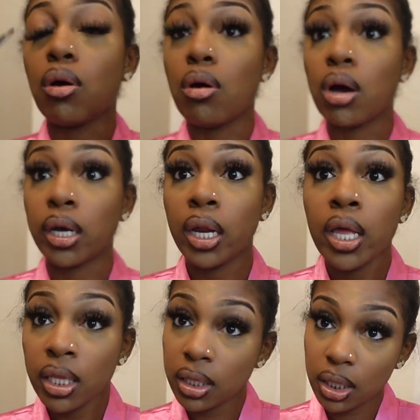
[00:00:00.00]
on
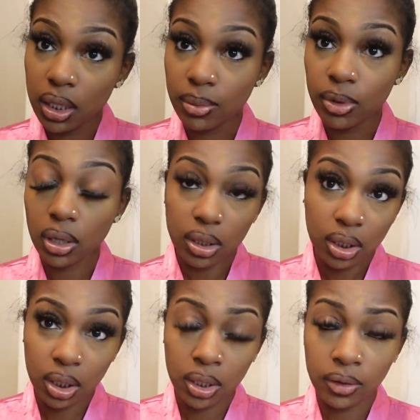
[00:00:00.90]
the lip,
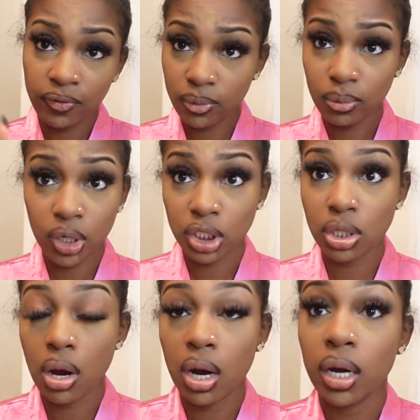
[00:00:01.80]
the brush
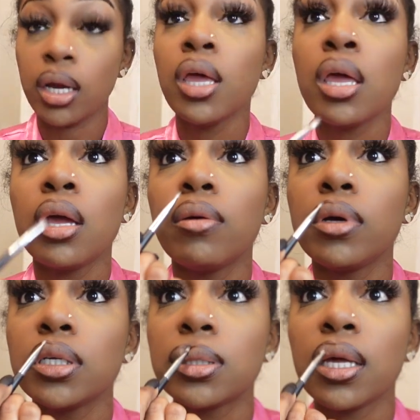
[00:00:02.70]
card. And we're
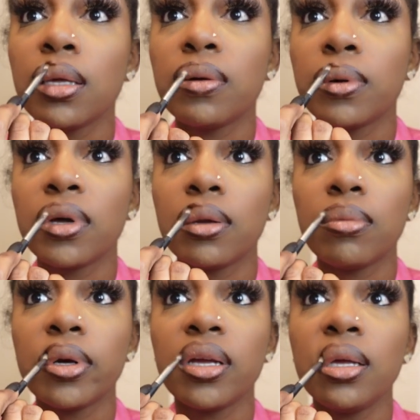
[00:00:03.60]
gonna take it and we're gonna
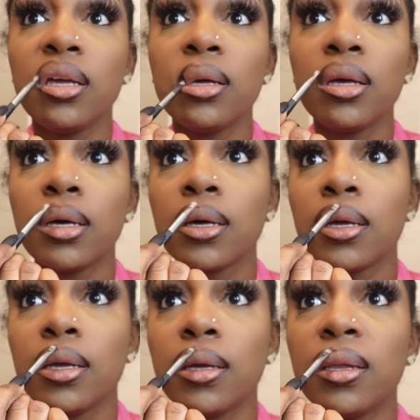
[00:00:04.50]
bring
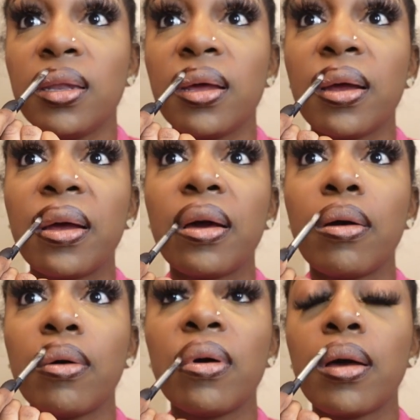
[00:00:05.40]
it down